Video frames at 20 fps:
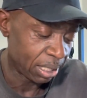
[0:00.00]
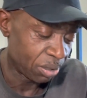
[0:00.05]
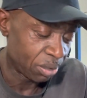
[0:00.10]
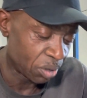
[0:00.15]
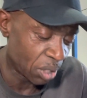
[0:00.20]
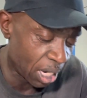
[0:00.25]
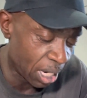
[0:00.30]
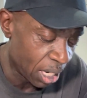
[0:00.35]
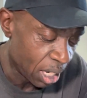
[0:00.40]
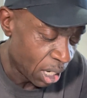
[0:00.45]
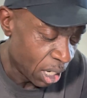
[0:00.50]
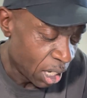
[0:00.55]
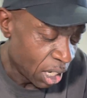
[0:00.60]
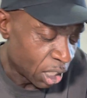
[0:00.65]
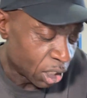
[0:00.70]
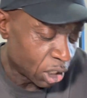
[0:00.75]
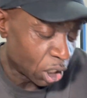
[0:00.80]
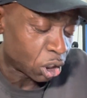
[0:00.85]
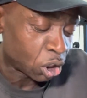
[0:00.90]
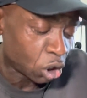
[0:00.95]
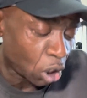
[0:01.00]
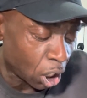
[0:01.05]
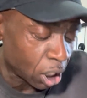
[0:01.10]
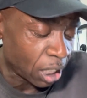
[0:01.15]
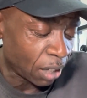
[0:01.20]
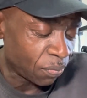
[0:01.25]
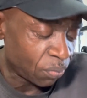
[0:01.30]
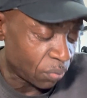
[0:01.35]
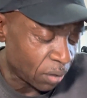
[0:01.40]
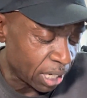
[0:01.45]
Right? The
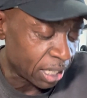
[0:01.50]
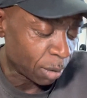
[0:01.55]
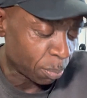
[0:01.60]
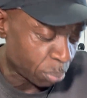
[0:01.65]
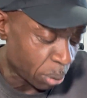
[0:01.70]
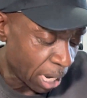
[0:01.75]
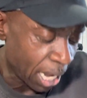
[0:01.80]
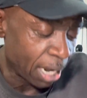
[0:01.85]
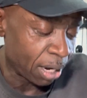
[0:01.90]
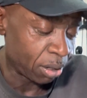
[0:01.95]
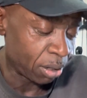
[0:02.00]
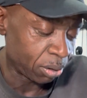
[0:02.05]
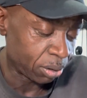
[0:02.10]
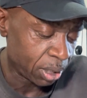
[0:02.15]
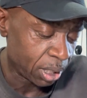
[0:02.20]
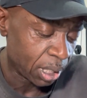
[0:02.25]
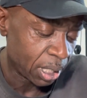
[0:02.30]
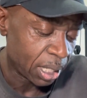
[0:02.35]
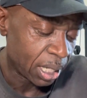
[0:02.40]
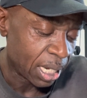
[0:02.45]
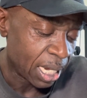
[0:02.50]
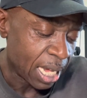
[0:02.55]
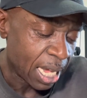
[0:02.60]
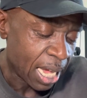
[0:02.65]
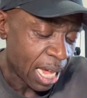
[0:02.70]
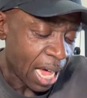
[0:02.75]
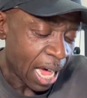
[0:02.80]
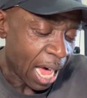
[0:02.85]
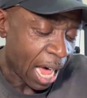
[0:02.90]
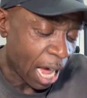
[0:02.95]
dollar v the pound.
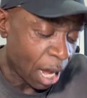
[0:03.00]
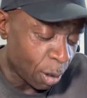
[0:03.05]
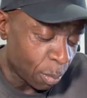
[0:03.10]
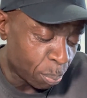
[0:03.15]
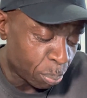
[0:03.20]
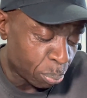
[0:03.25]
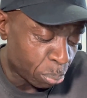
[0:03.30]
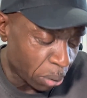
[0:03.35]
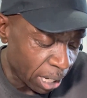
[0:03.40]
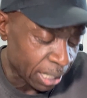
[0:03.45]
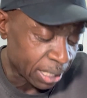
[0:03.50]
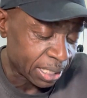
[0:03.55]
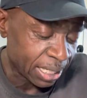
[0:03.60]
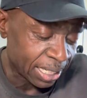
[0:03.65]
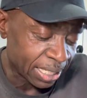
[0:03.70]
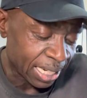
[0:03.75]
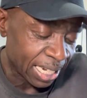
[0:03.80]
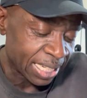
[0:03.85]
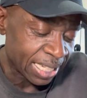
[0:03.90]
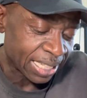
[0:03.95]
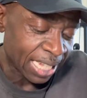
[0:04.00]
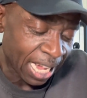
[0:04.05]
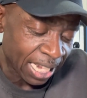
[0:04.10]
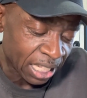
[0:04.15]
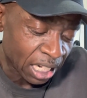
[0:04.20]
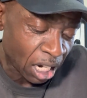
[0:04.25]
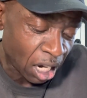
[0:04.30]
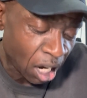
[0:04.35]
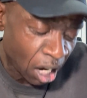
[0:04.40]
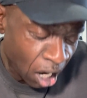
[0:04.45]
How Brexit is at
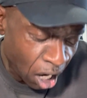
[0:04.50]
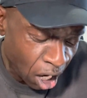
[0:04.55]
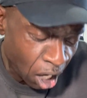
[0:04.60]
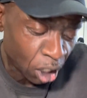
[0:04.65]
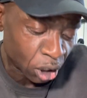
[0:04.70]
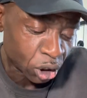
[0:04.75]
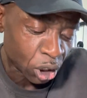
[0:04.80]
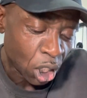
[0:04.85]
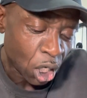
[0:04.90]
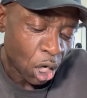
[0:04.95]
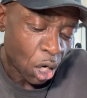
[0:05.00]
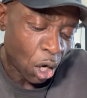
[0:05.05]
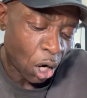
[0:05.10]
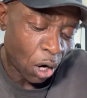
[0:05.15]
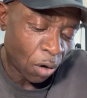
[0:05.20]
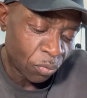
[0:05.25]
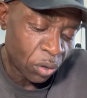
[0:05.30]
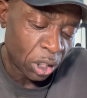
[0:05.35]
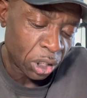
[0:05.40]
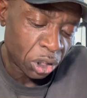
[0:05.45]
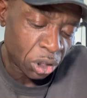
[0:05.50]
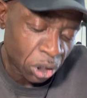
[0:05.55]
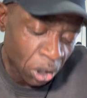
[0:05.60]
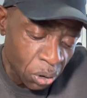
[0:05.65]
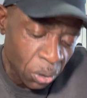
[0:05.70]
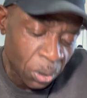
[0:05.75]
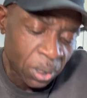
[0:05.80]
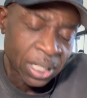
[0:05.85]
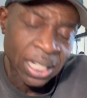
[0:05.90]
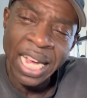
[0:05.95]
the heart of the
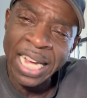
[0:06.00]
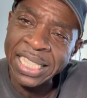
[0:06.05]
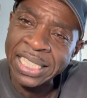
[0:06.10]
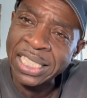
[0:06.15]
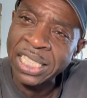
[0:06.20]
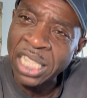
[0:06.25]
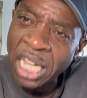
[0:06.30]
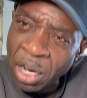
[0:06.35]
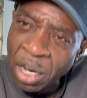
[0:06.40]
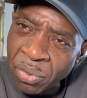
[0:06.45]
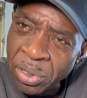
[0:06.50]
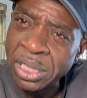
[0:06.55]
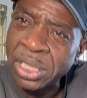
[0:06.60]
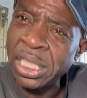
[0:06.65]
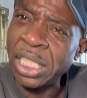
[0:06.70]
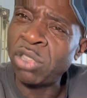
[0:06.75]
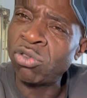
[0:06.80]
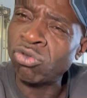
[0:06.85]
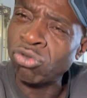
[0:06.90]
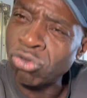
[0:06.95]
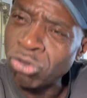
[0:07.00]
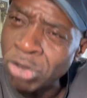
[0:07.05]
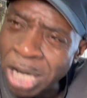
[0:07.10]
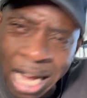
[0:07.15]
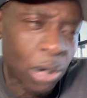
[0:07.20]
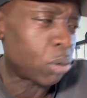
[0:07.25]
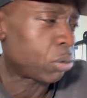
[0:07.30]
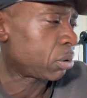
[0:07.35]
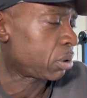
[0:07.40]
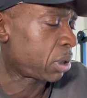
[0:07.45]
UK's currency
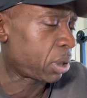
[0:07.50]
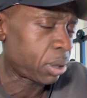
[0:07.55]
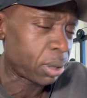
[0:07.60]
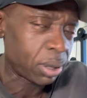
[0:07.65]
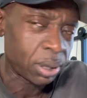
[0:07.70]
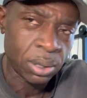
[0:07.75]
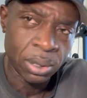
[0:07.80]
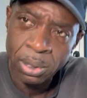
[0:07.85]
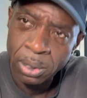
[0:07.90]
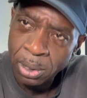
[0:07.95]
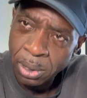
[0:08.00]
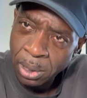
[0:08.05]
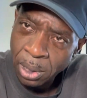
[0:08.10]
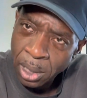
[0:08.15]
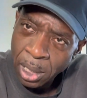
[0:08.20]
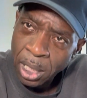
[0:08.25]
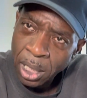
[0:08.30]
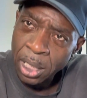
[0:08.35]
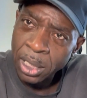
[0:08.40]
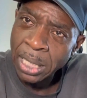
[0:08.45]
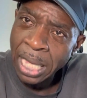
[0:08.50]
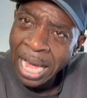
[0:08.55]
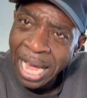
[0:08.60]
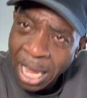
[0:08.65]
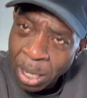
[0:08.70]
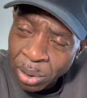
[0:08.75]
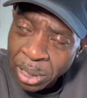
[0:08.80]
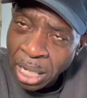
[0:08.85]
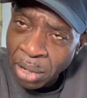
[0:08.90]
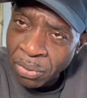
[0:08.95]
rout.
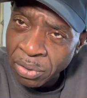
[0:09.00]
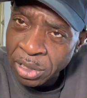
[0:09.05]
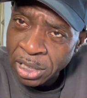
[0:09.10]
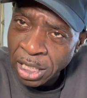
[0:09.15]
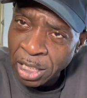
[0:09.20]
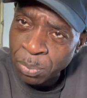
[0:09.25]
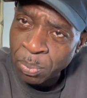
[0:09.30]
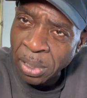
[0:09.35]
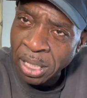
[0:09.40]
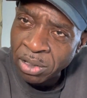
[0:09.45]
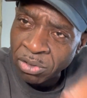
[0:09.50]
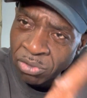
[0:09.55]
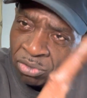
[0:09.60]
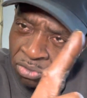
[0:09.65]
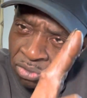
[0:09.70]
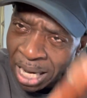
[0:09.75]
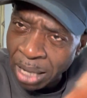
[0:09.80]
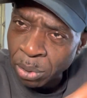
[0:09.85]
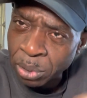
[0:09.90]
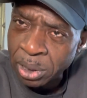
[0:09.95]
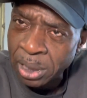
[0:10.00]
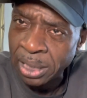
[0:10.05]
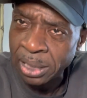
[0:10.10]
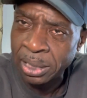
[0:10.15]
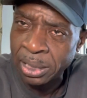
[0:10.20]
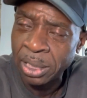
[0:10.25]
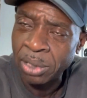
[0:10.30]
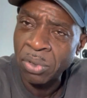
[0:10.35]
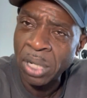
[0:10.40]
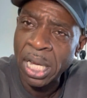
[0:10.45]
Our currency has been routed,
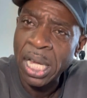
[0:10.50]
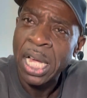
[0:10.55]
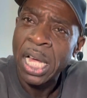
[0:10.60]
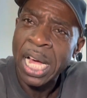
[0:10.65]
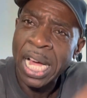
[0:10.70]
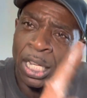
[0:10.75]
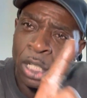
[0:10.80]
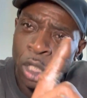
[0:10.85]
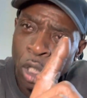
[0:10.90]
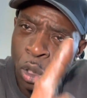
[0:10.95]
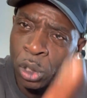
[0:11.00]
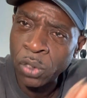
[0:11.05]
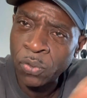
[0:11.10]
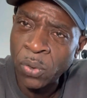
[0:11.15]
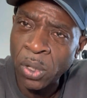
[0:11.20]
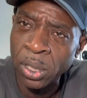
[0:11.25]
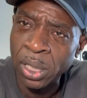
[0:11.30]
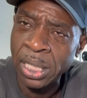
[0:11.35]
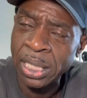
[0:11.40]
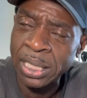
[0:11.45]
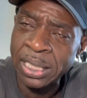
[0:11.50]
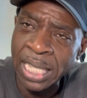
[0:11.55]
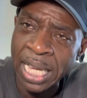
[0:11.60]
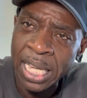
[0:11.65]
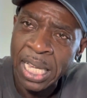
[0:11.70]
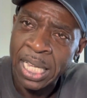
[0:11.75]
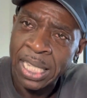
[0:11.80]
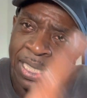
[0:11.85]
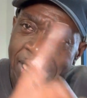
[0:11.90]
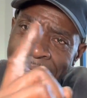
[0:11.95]
right? And whose fault is that?
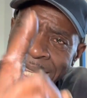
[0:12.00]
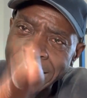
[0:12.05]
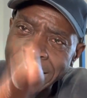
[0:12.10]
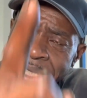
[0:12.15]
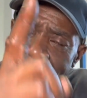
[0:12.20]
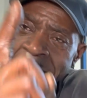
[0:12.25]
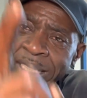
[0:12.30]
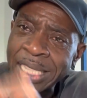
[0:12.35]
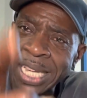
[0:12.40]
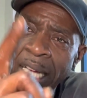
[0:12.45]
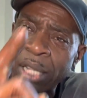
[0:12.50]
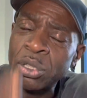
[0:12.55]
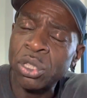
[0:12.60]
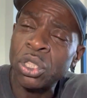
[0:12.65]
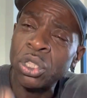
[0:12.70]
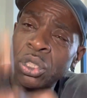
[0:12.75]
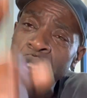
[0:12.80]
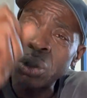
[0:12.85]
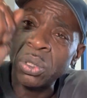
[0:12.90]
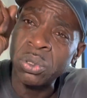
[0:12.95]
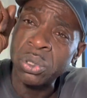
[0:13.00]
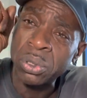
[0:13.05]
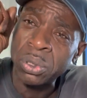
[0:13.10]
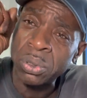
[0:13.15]
That is down to you